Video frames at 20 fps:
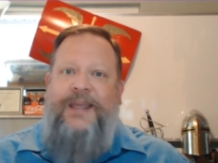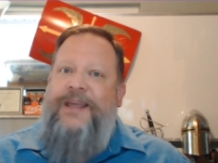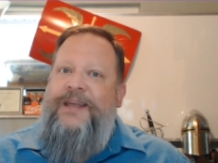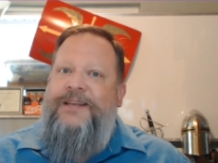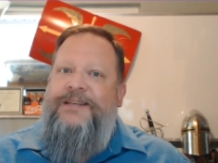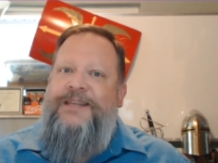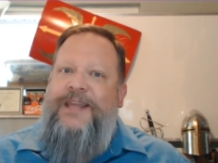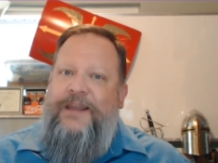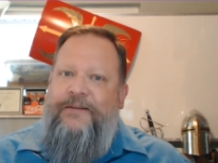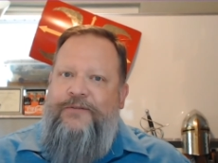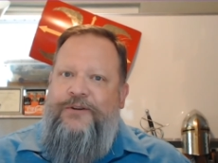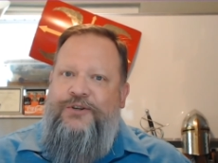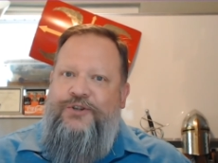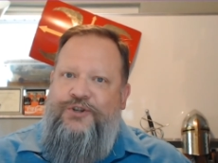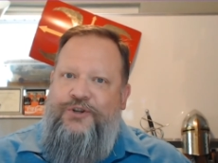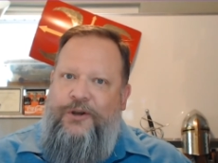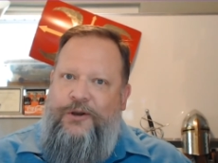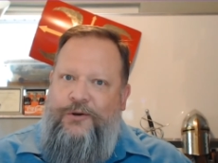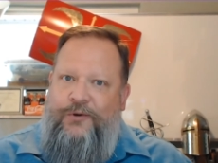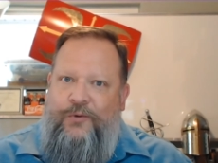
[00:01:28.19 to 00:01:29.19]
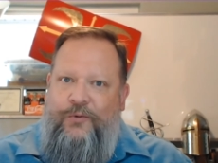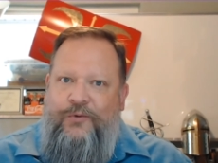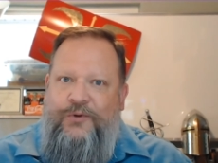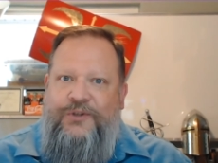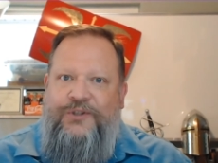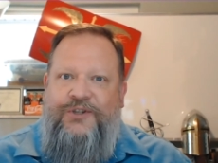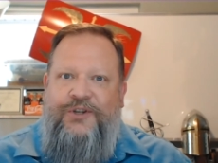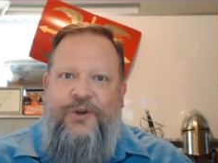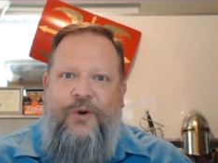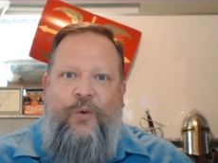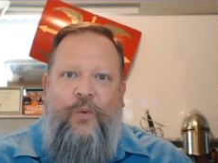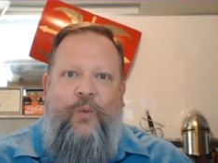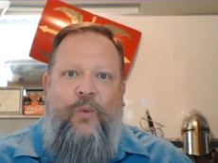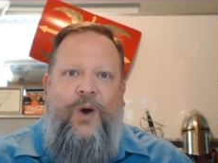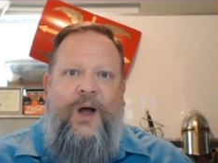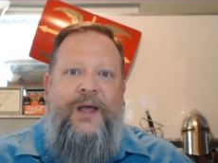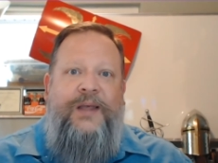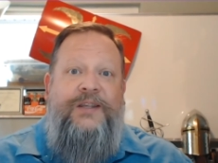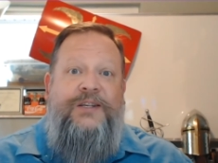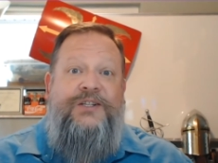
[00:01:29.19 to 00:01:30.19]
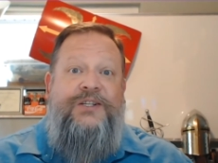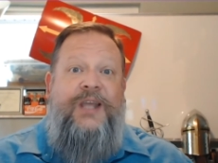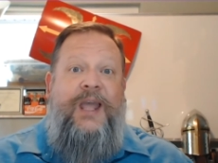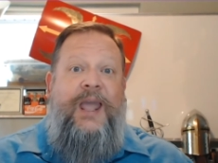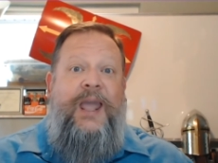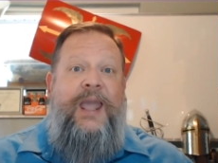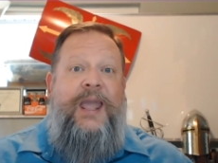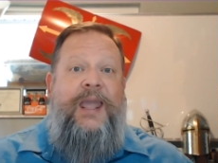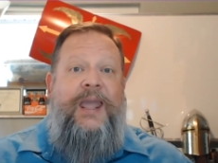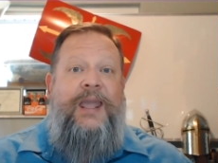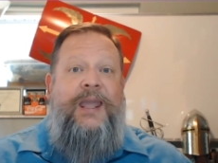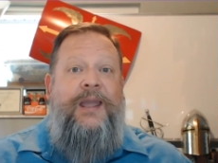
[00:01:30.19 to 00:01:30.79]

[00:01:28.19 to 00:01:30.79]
David Jones was a